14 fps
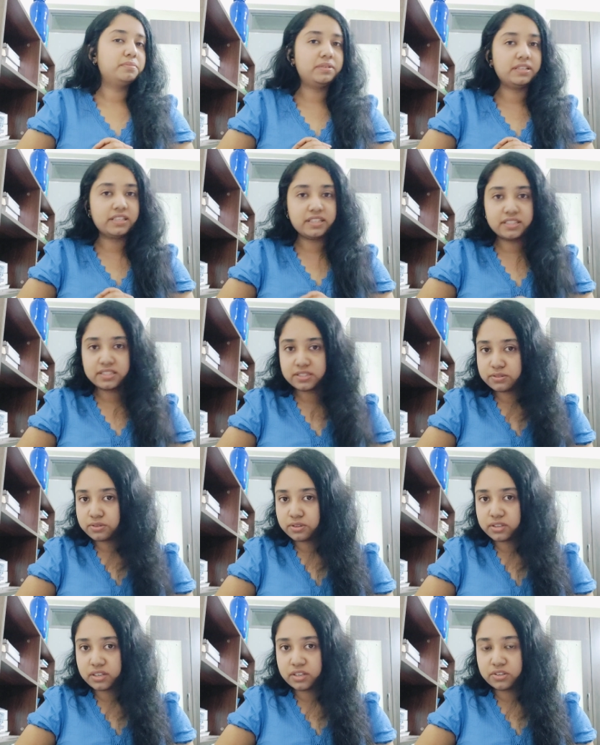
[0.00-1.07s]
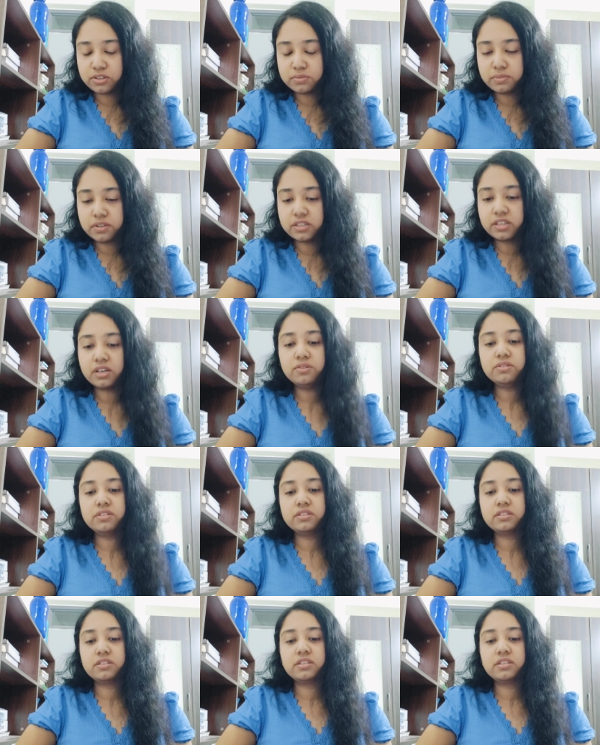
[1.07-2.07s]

Please do not undergo burnout.